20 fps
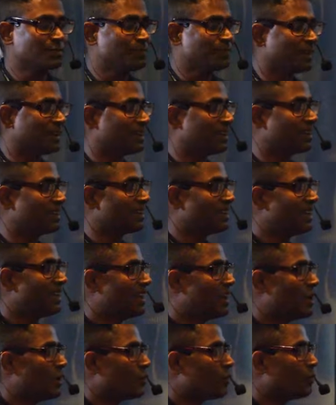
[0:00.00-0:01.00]
me,
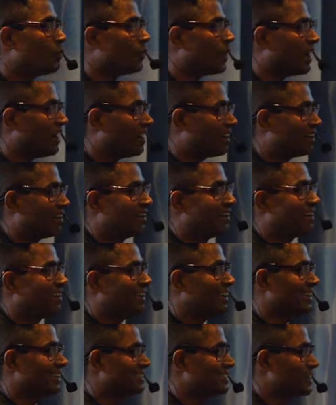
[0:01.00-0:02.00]
where
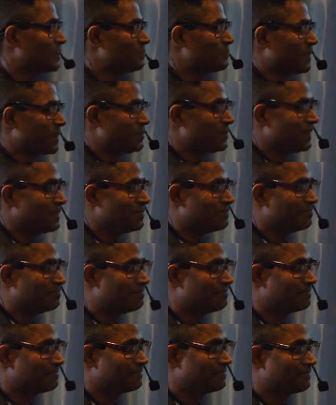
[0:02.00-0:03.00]
is that paper?
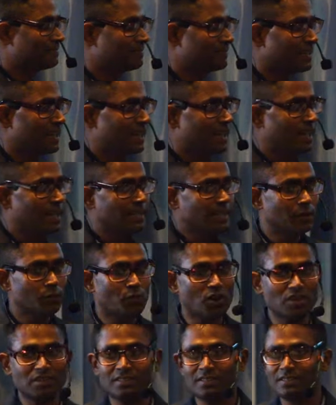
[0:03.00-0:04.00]
There
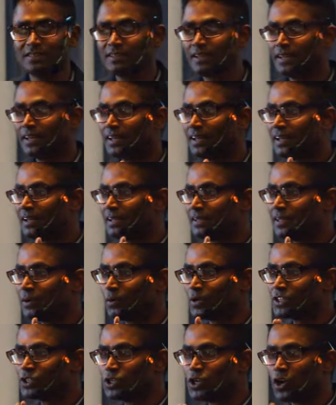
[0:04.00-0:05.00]
was
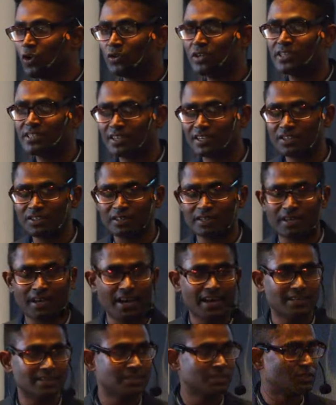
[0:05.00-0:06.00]
no discussion
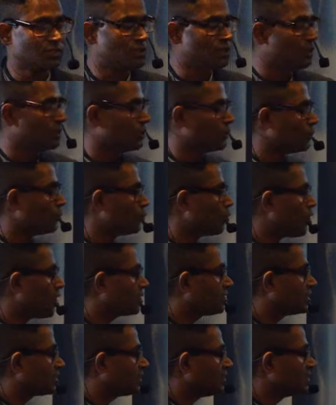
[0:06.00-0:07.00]
as to what
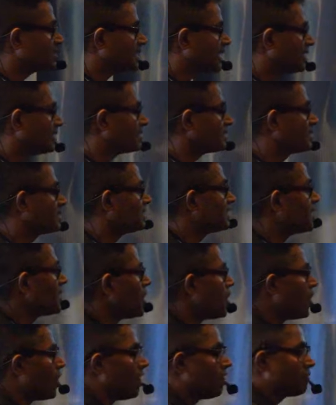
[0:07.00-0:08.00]
the contents
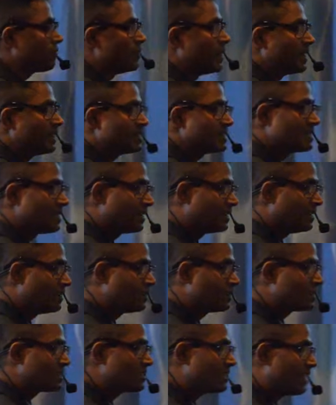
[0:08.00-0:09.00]
of my study or
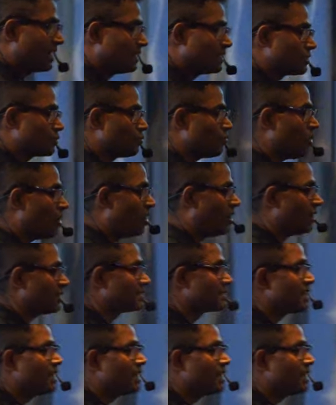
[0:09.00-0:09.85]
the science was,